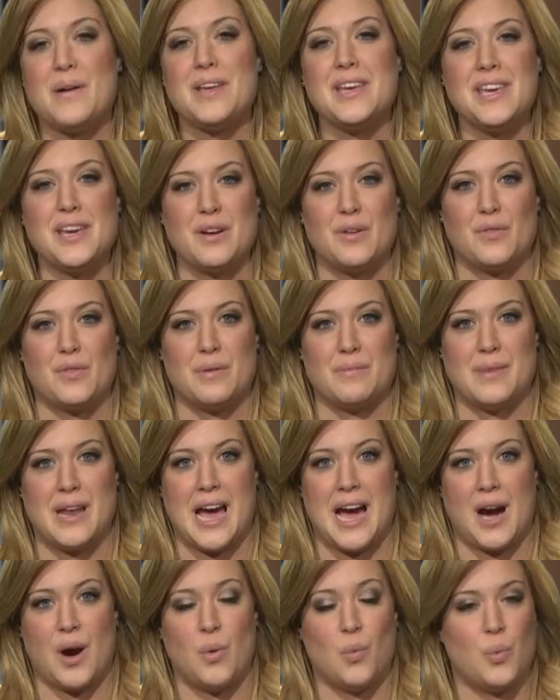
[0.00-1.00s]
a year
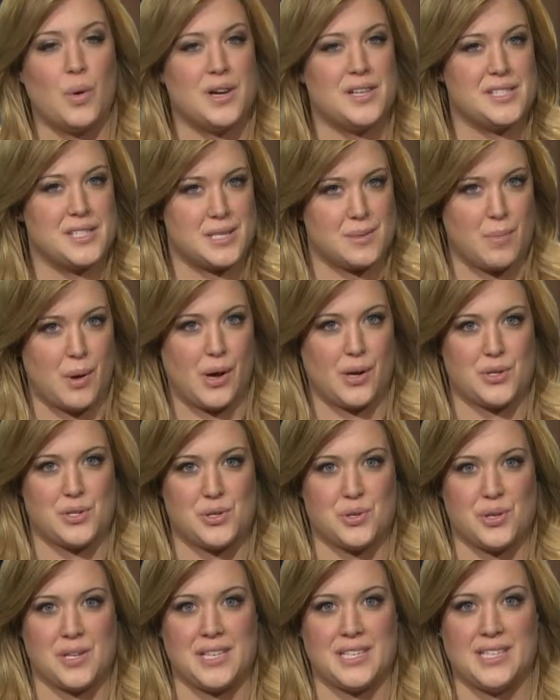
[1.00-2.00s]
from now, one
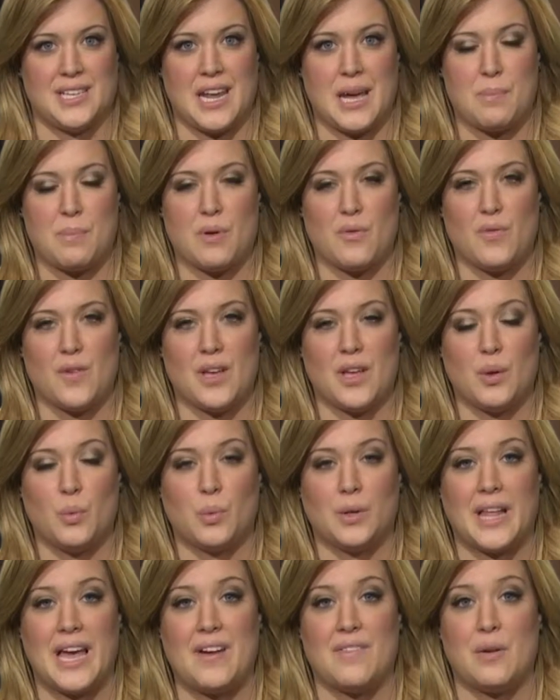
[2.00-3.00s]
small street in
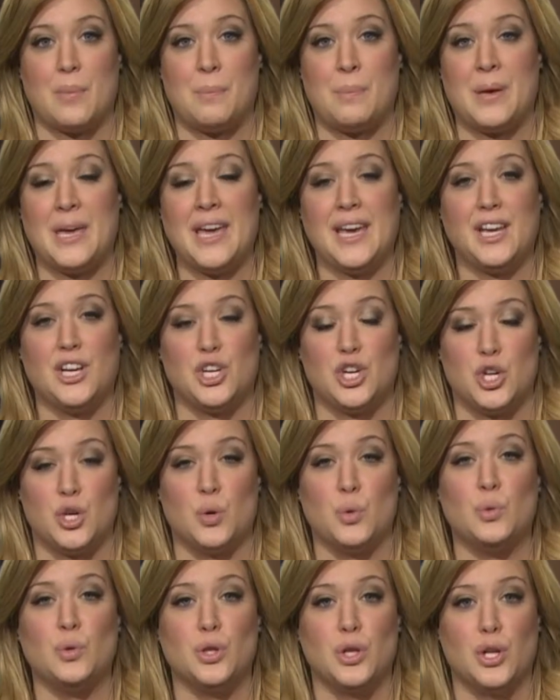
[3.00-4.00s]
Naperville will have a big
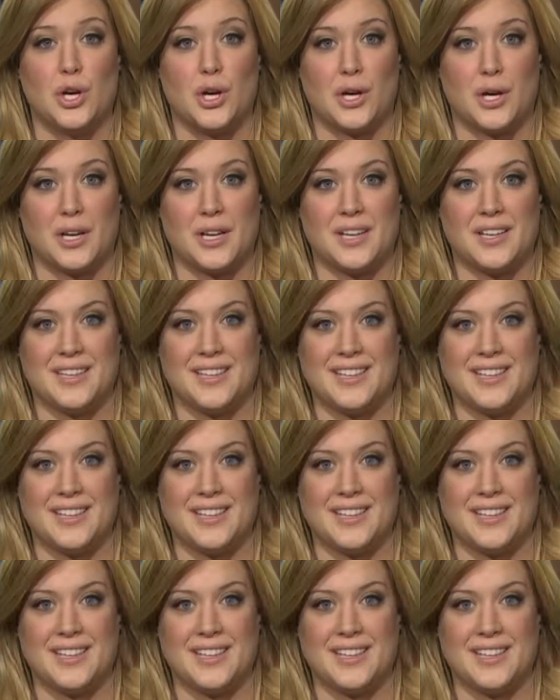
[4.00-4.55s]
new look.